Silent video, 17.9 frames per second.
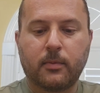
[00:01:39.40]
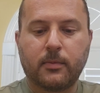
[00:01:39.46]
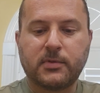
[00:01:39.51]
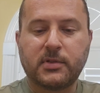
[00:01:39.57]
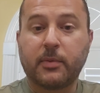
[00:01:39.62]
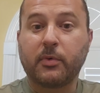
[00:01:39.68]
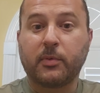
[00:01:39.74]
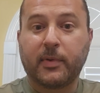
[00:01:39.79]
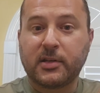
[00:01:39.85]

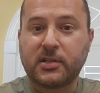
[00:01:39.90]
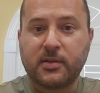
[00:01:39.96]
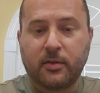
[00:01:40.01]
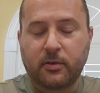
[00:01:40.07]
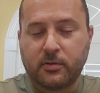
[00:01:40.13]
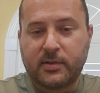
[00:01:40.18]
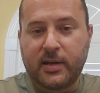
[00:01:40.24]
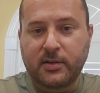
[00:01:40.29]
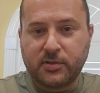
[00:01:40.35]
someone mentioned that
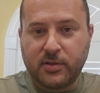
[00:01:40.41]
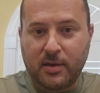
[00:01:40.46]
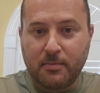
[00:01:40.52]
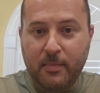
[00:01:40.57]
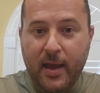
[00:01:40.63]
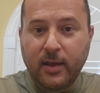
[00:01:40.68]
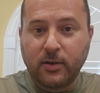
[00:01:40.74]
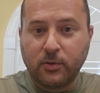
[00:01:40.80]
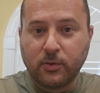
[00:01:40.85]
there's actually a
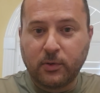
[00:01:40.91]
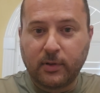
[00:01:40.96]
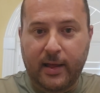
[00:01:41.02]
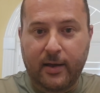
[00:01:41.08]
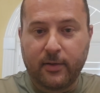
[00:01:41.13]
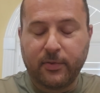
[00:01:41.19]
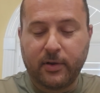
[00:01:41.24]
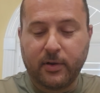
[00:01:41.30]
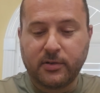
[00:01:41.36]
manual
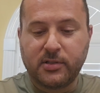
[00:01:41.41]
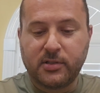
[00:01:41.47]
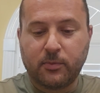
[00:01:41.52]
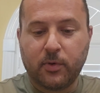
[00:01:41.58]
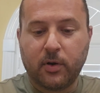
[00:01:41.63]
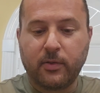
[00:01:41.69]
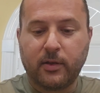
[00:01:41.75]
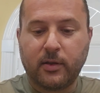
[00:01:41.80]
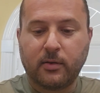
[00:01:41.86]
out there
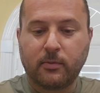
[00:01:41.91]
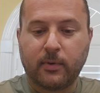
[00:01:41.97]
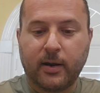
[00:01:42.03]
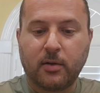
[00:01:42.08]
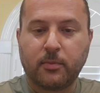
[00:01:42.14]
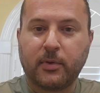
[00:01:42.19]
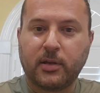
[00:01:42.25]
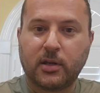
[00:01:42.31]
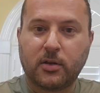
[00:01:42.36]
somewhere that
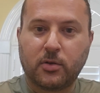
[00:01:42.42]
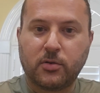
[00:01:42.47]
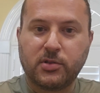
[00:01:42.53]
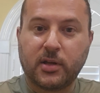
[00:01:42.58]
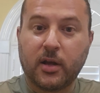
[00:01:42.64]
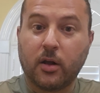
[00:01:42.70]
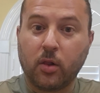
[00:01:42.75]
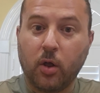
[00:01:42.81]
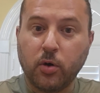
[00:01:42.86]
recommended
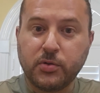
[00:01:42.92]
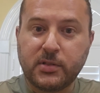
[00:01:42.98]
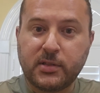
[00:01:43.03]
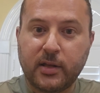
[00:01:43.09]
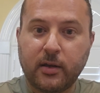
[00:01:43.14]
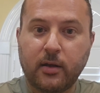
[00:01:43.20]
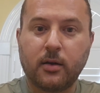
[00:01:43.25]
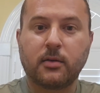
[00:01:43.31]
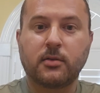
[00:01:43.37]
using a glow
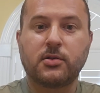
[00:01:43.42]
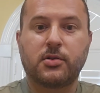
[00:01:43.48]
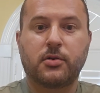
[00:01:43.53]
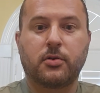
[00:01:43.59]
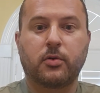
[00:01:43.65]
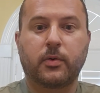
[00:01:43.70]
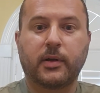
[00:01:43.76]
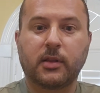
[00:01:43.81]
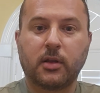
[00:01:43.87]
stick
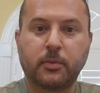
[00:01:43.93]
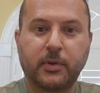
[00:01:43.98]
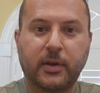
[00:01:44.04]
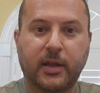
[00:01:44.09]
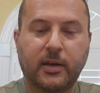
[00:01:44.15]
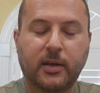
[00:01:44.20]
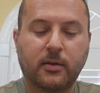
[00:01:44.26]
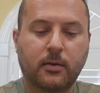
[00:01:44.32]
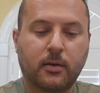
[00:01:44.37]
to
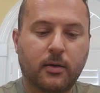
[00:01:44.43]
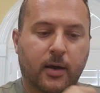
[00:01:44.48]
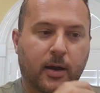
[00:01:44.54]
illuminate it.